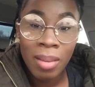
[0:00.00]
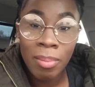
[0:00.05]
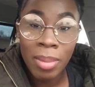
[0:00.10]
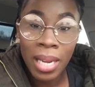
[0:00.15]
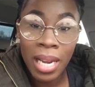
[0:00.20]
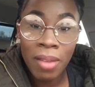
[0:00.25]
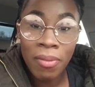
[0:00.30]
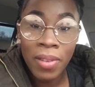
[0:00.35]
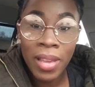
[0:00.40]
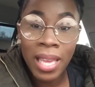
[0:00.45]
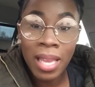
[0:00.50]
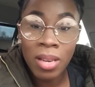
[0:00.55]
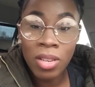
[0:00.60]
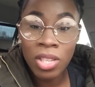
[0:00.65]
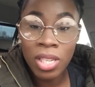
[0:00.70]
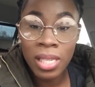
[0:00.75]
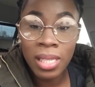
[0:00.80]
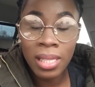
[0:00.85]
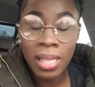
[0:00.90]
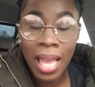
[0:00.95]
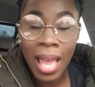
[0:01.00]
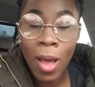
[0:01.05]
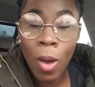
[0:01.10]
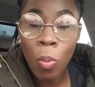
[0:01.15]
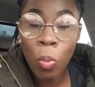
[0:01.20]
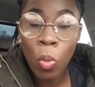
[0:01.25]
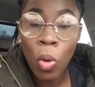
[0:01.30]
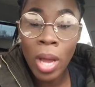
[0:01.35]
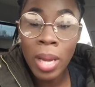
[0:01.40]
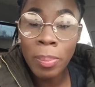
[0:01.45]
But if it can just
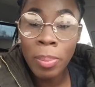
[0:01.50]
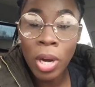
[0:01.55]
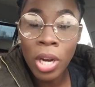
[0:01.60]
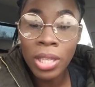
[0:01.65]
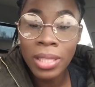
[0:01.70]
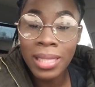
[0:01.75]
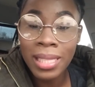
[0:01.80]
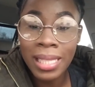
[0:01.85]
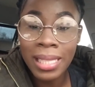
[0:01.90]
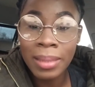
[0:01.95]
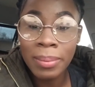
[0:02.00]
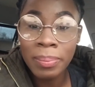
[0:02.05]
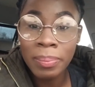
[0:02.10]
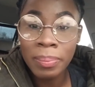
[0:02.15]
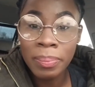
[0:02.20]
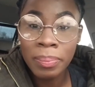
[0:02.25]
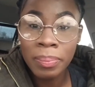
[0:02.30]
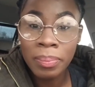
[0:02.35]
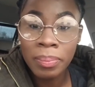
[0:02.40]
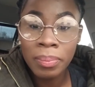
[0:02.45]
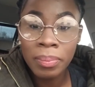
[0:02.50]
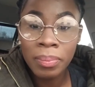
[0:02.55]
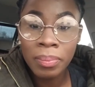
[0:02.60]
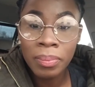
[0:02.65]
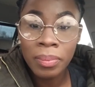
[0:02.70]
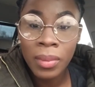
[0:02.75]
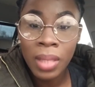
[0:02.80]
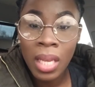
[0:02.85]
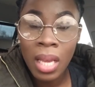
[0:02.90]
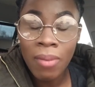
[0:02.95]
help one person,
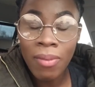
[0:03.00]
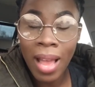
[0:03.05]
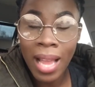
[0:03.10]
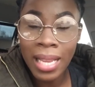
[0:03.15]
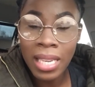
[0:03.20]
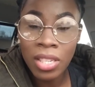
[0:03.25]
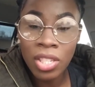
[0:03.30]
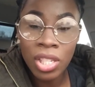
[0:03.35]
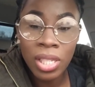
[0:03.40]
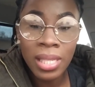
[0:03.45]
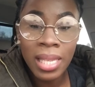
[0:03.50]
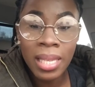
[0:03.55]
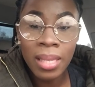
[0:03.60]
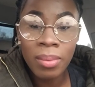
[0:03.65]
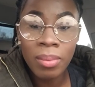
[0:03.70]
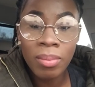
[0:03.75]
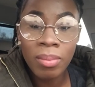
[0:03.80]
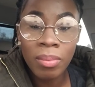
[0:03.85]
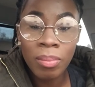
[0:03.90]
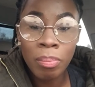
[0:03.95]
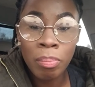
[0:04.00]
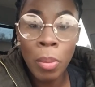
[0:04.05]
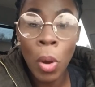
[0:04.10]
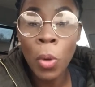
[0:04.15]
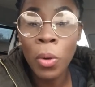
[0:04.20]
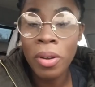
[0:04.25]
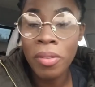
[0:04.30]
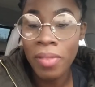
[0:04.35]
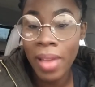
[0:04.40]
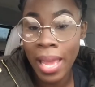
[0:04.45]
if I could just
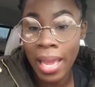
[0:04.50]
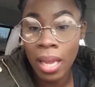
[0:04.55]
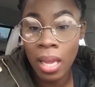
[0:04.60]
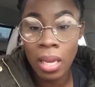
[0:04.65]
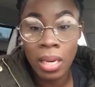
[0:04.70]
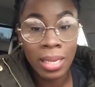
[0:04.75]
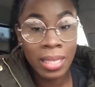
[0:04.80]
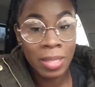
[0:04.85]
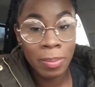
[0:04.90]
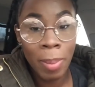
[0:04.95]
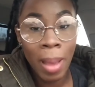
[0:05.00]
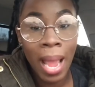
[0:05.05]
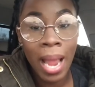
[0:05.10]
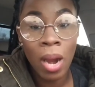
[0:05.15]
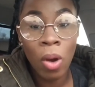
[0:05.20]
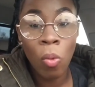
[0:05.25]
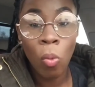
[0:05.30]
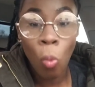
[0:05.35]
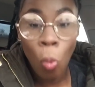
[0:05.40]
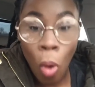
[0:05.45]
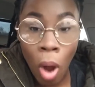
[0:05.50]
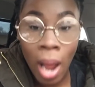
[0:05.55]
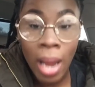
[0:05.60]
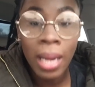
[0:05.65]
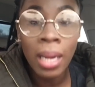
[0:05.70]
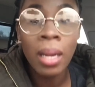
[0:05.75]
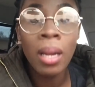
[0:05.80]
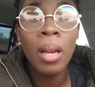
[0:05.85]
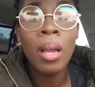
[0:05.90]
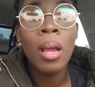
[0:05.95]
motivate and inspire
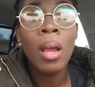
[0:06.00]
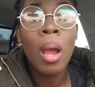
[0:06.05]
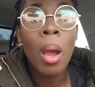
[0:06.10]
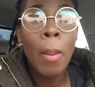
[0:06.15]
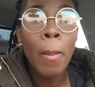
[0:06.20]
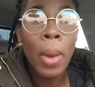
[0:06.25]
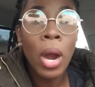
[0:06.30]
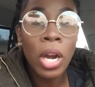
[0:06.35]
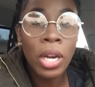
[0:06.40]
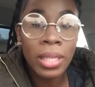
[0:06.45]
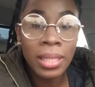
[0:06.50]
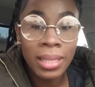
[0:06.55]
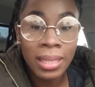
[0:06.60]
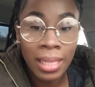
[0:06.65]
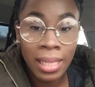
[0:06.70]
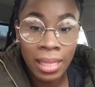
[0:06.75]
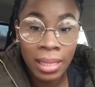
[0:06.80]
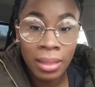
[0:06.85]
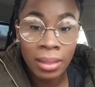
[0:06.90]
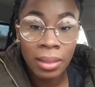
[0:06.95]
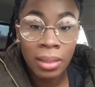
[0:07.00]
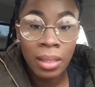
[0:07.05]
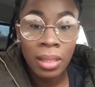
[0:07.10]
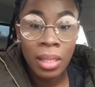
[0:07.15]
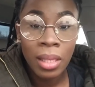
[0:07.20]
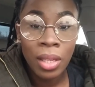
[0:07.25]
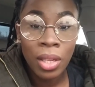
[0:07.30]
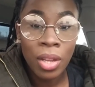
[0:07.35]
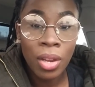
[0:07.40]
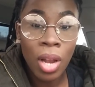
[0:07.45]
one person,
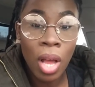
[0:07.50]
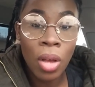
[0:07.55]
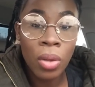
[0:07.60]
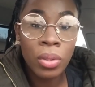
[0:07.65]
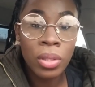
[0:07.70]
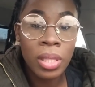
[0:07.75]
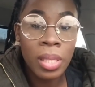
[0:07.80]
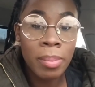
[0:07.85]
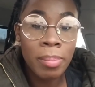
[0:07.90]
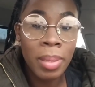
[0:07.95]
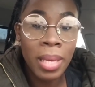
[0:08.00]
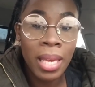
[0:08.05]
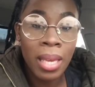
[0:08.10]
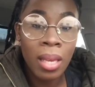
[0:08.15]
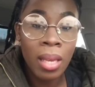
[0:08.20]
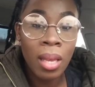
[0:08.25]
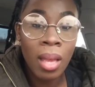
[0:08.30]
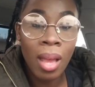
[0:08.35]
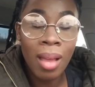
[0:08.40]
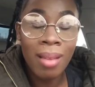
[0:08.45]
to be